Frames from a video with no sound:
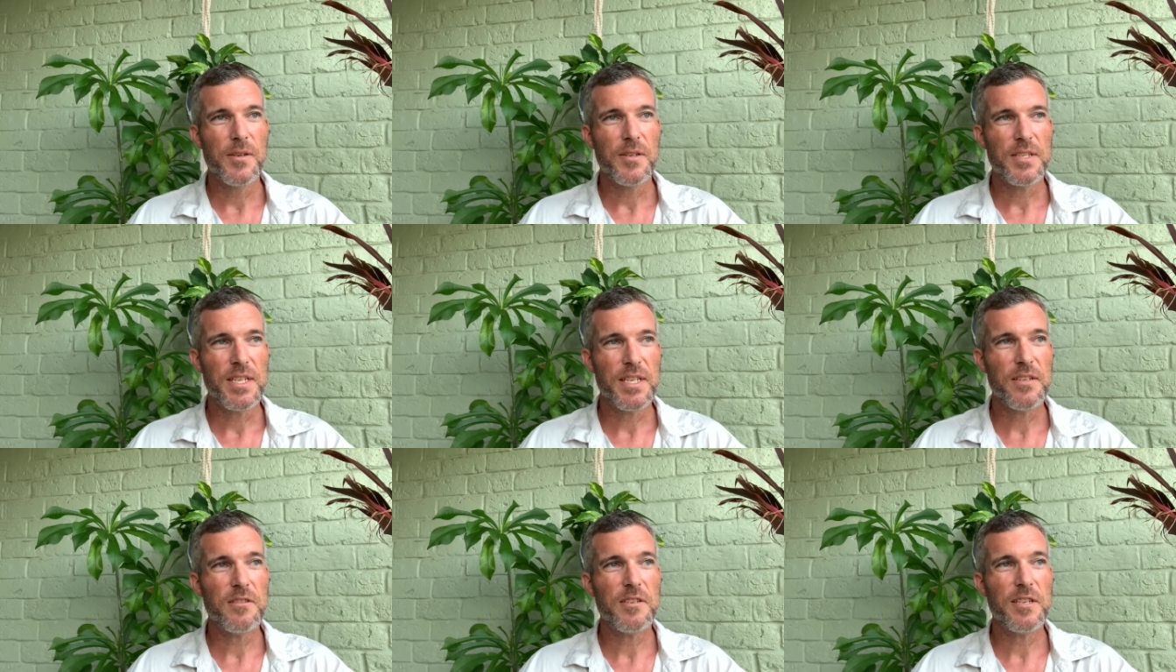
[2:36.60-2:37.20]

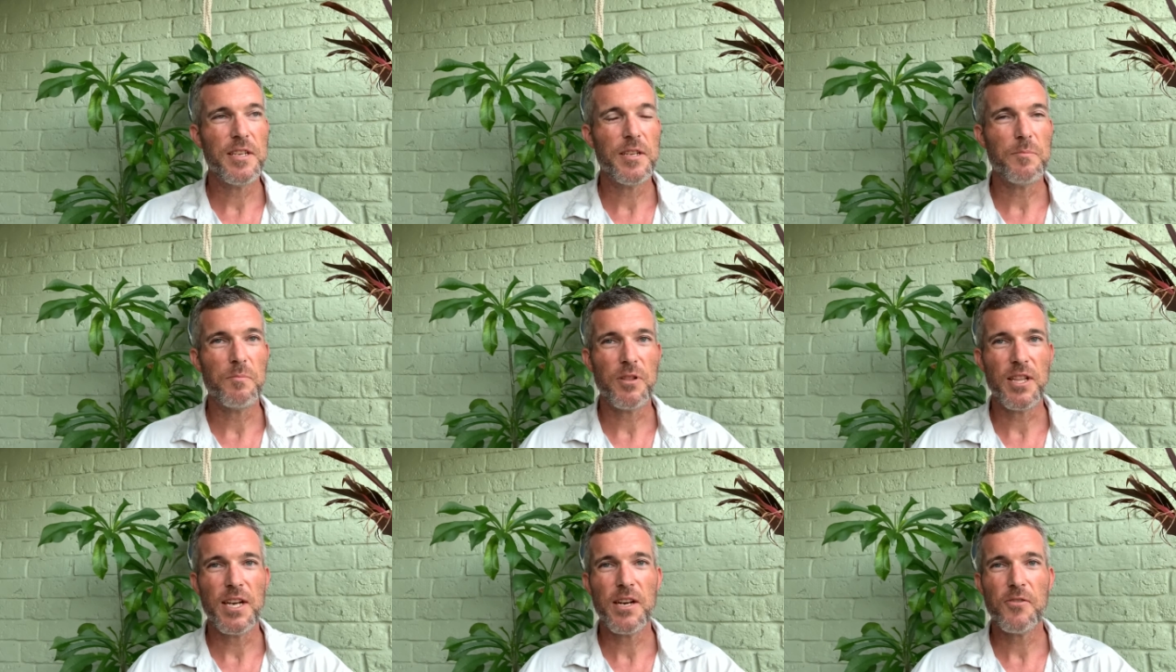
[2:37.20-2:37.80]
tilling and
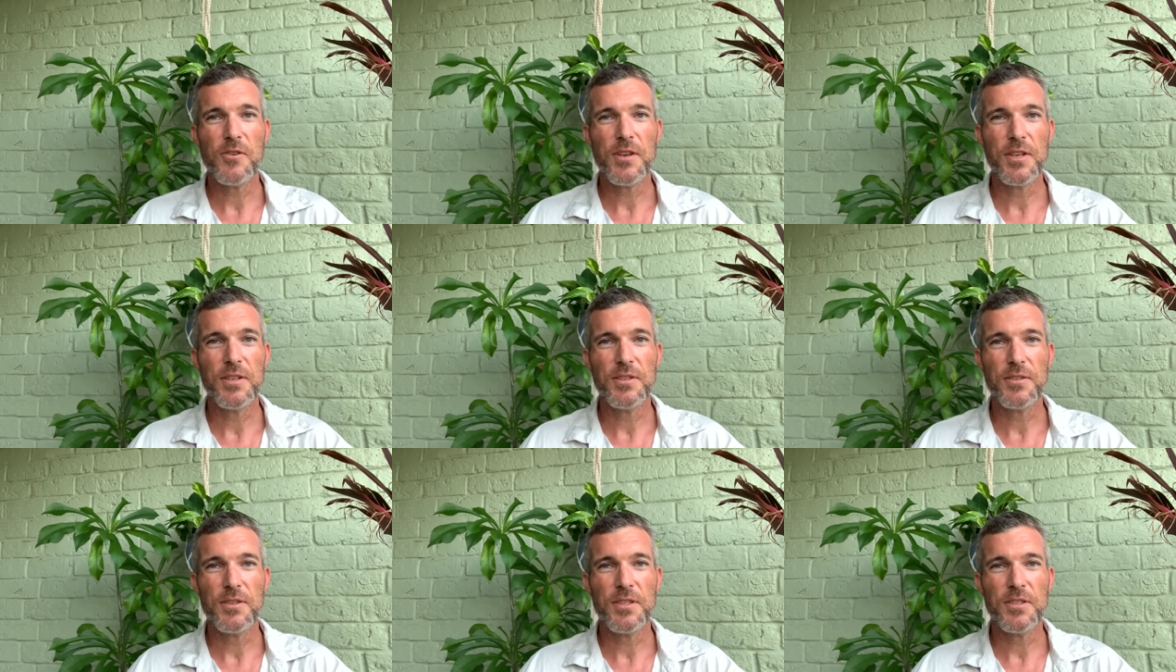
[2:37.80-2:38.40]
plowing
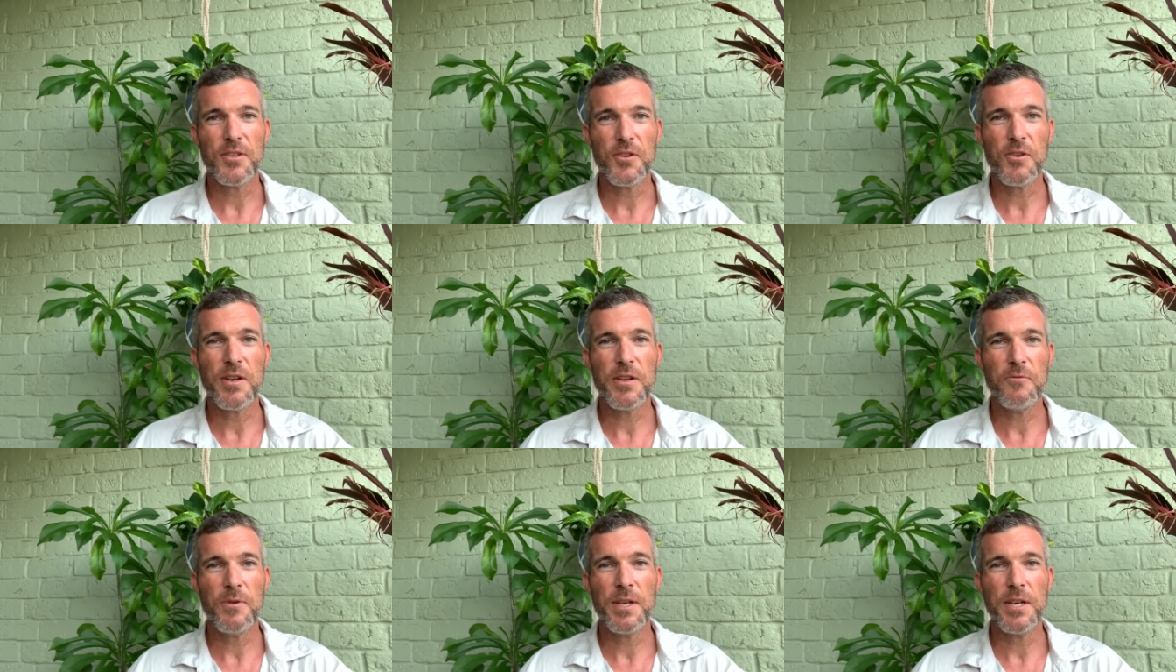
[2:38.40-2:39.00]
is a
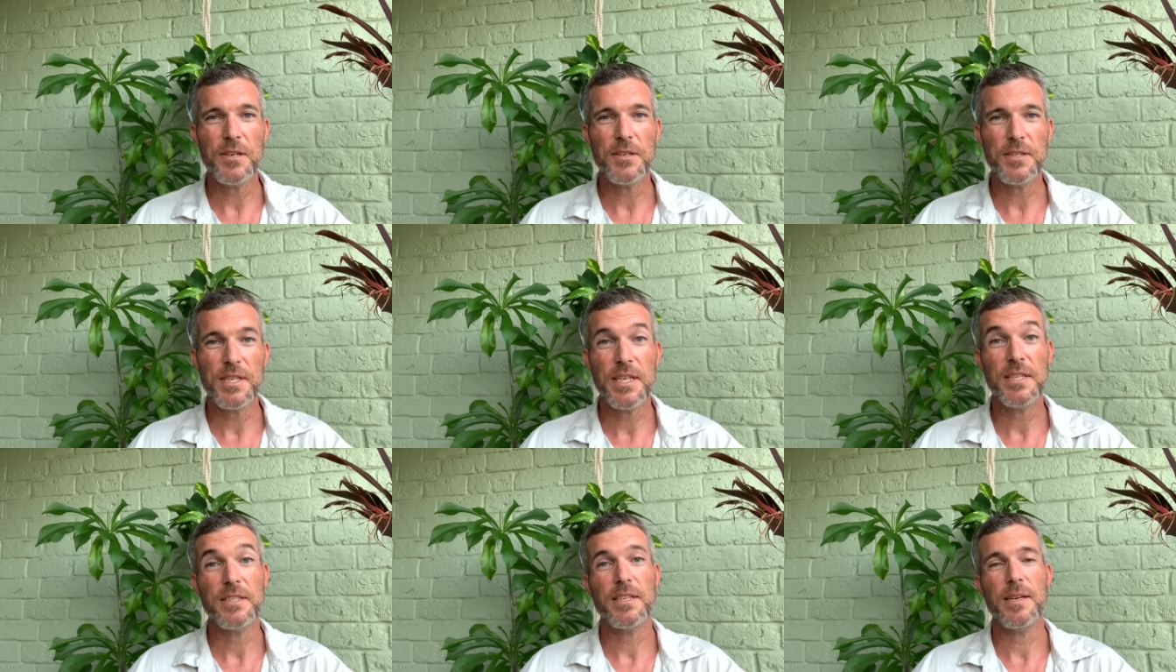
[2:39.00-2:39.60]
great way to
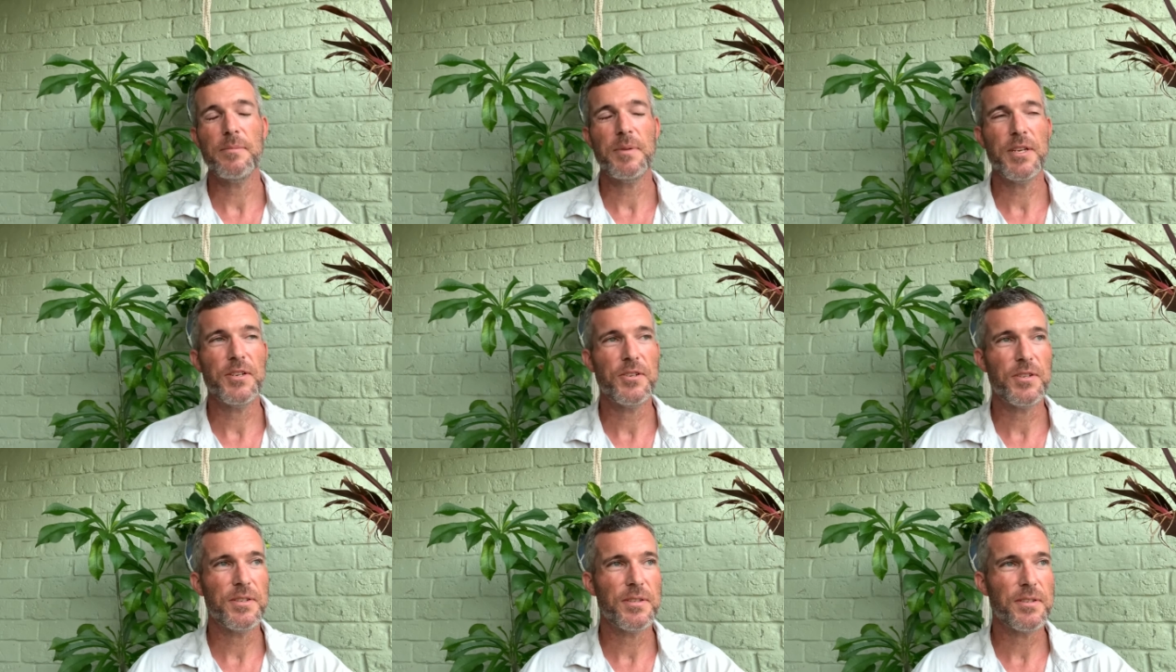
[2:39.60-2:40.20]
test that
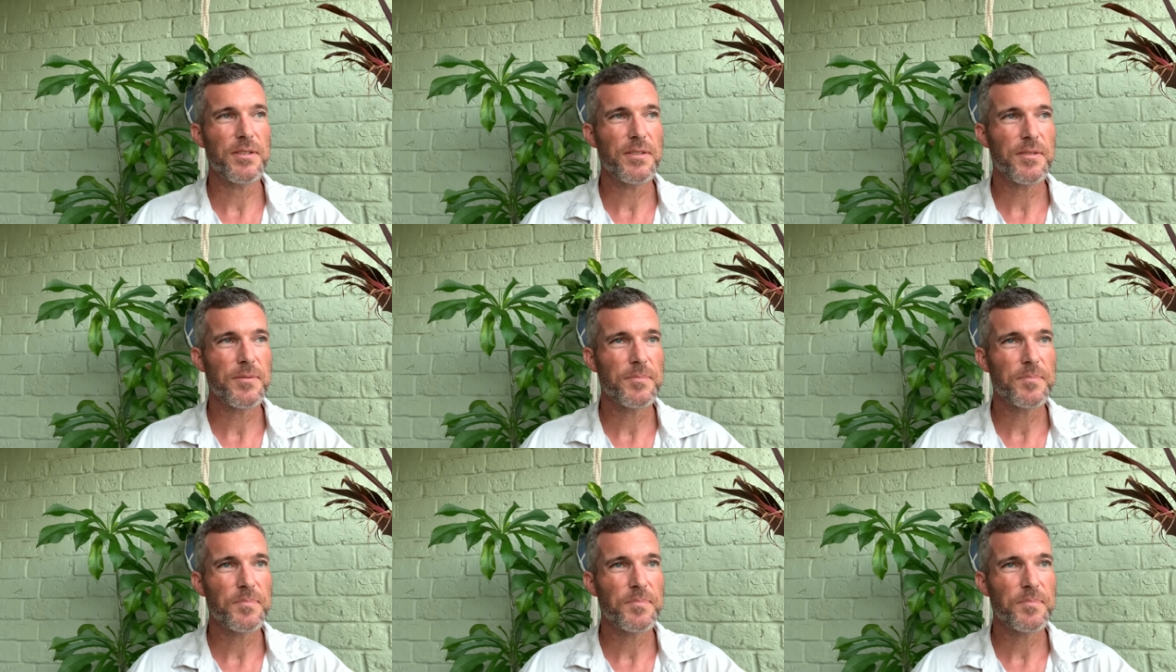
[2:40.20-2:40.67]
patience.